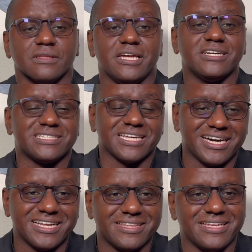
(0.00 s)
Here's the
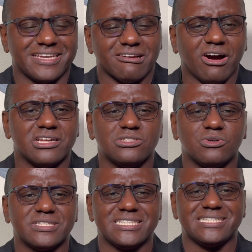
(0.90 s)
other thing.
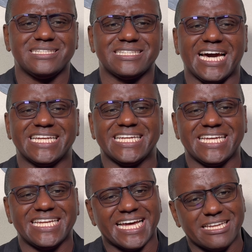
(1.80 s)
Although this is an
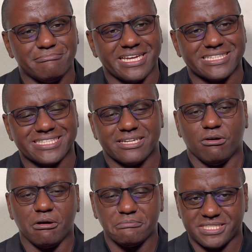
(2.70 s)
inanimate
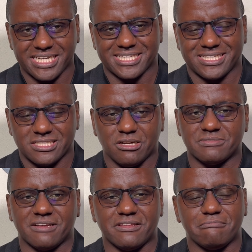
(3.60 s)
object in terms
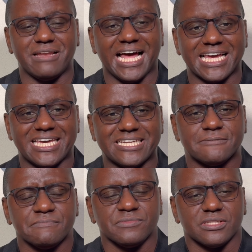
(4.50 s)
of the blanket,
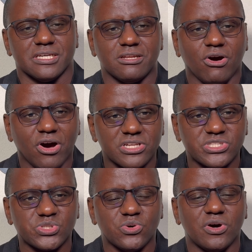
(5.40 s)
it
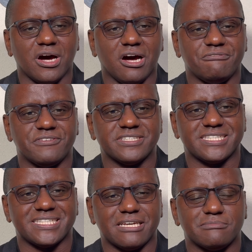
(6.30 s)
also
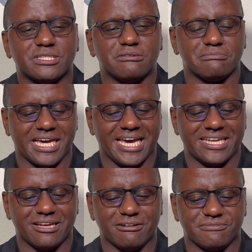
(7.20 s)
offers them some
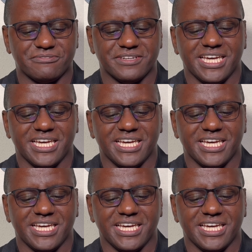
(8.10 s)
kind of